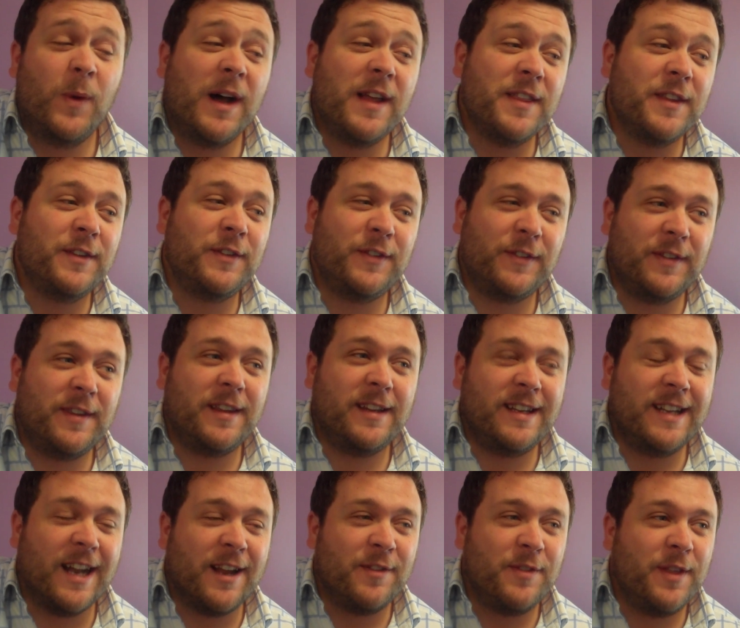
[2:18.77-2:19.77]
Well,
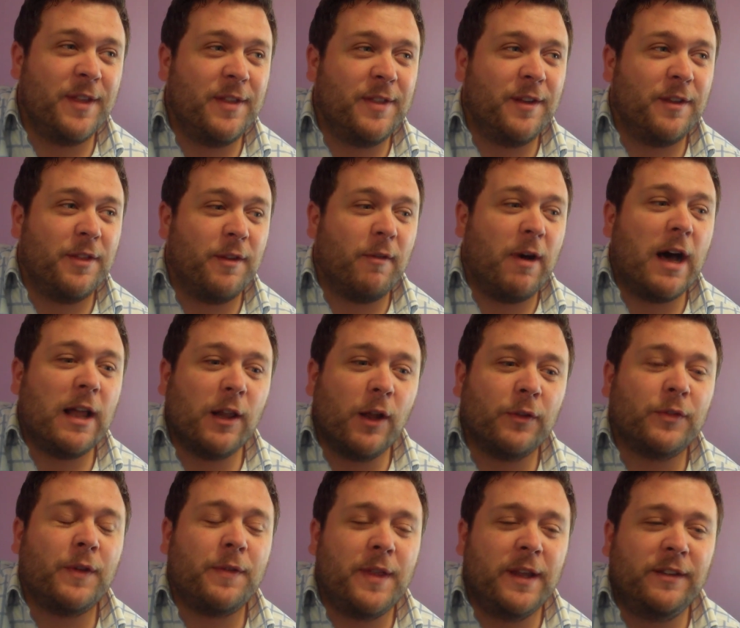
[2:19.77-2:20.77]
there are
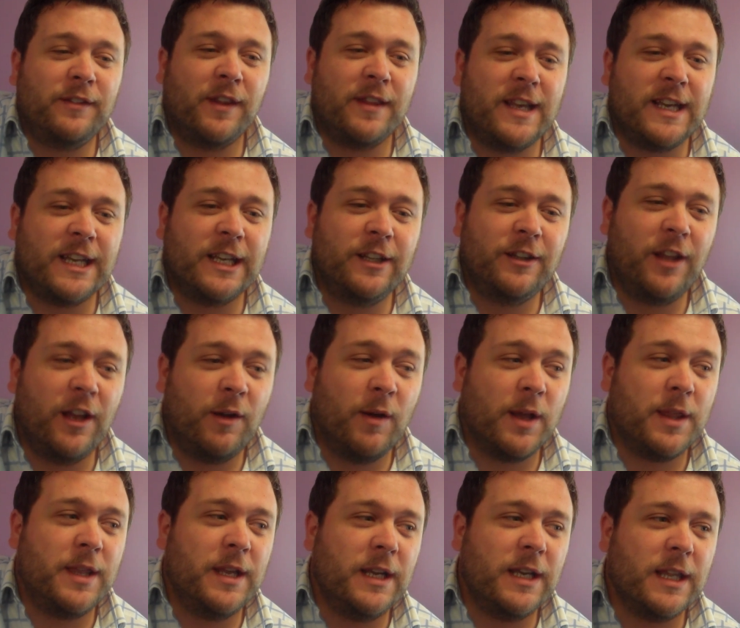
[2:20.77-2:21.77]
lots of things that they can do.
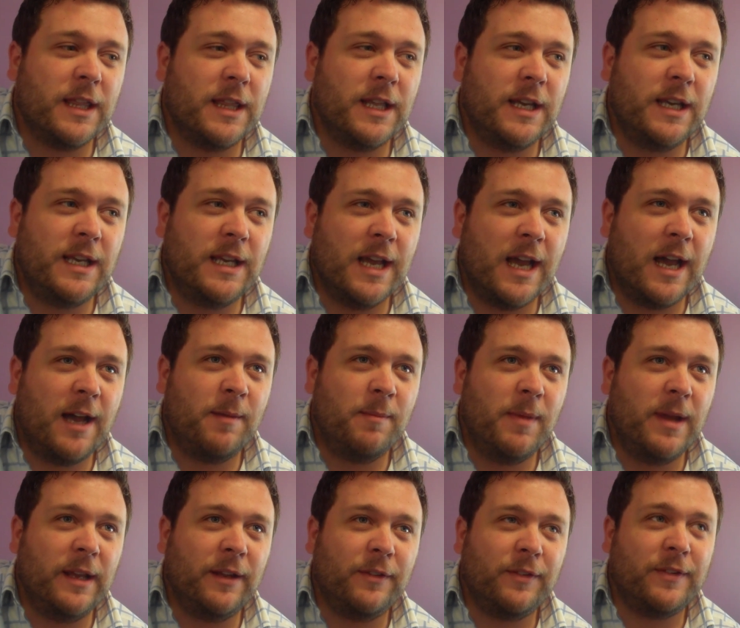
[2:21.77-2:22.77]
I think
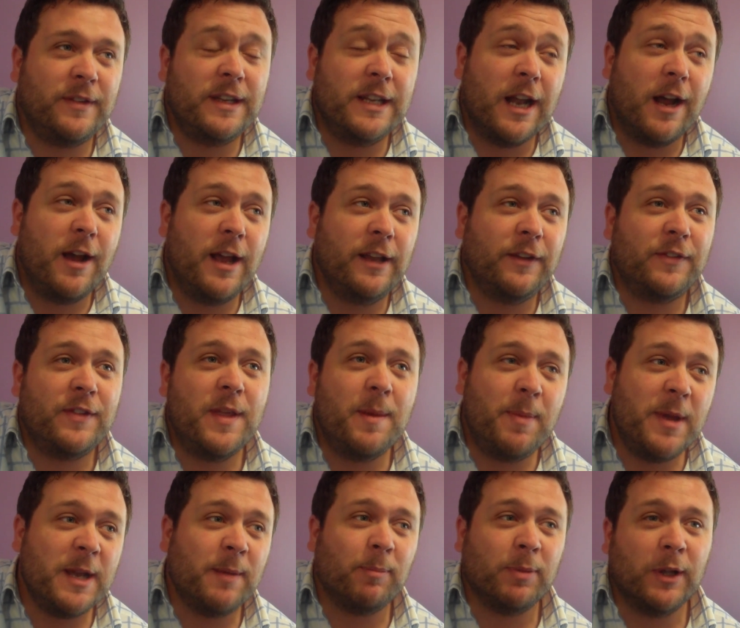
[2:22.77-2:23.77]
it's the
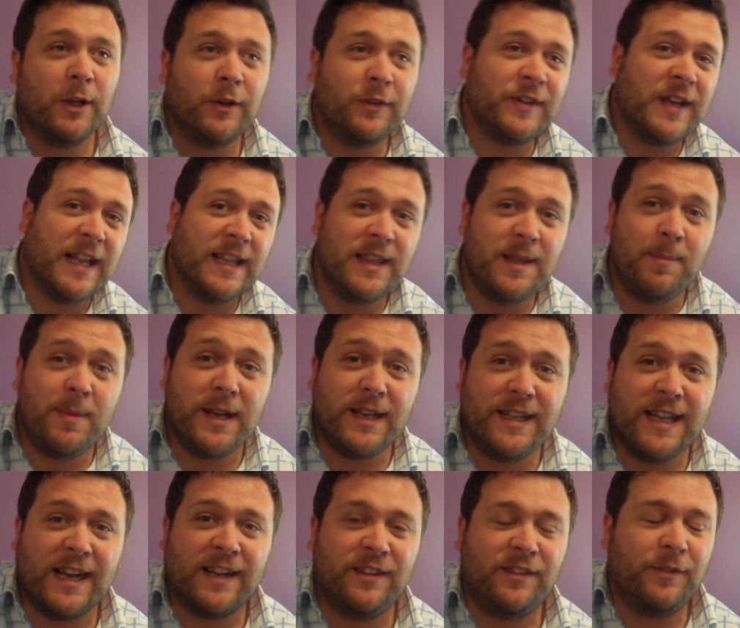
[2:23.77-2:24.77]
big plus and the
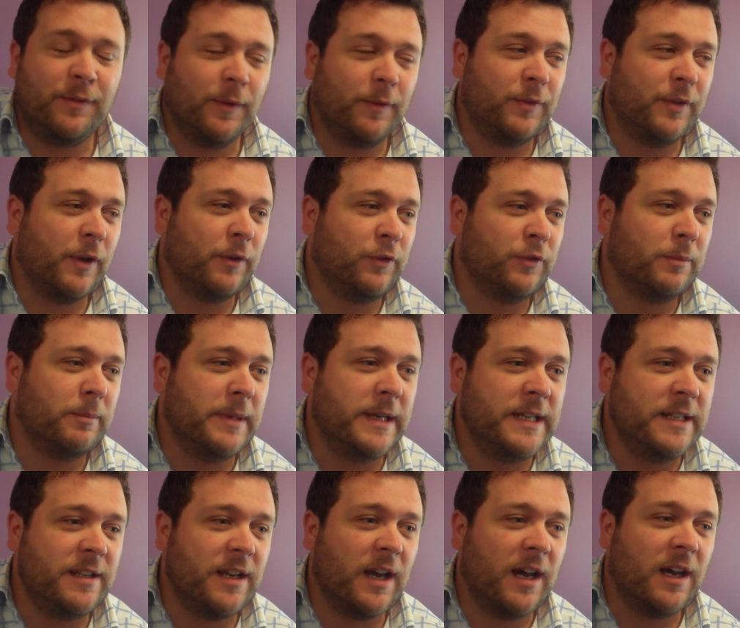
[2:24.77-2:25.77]
big negative of social
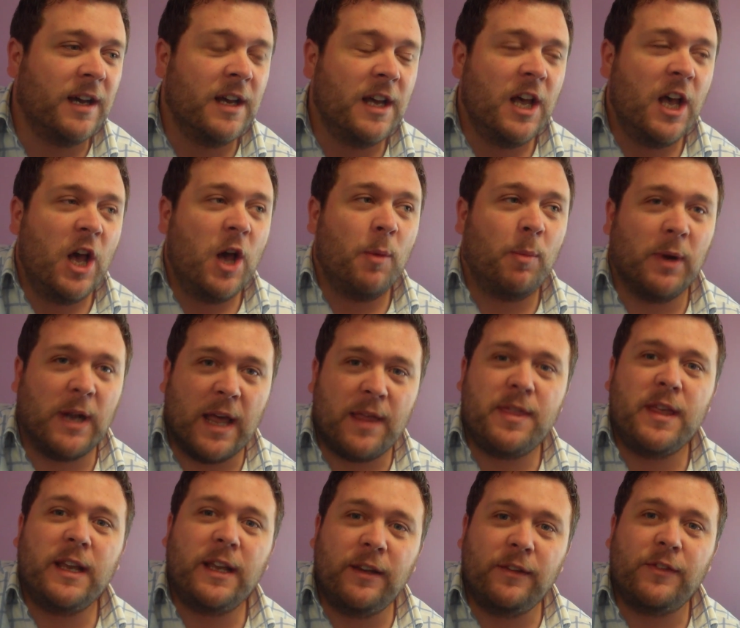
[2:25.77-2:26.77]
media, but I
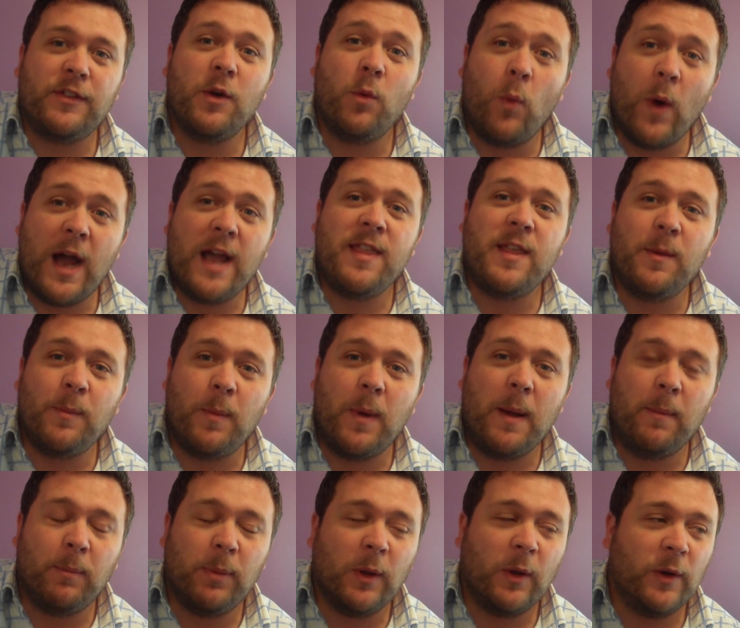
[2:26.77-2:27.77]
think it's the way that
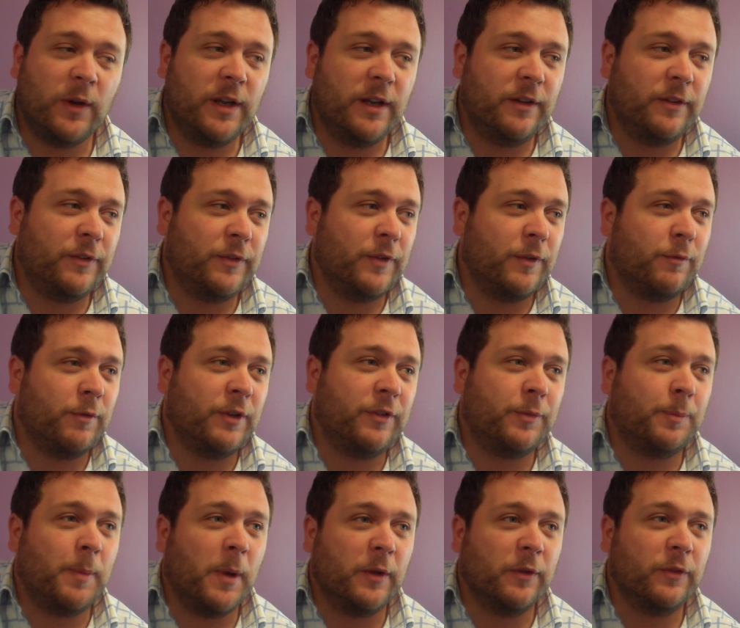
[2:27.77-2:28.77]
employers
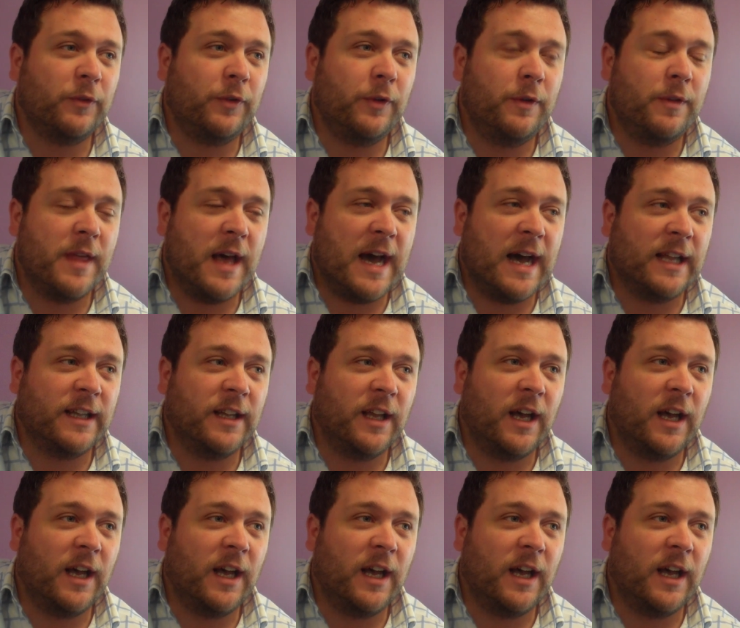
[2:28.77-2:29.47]
respond to that.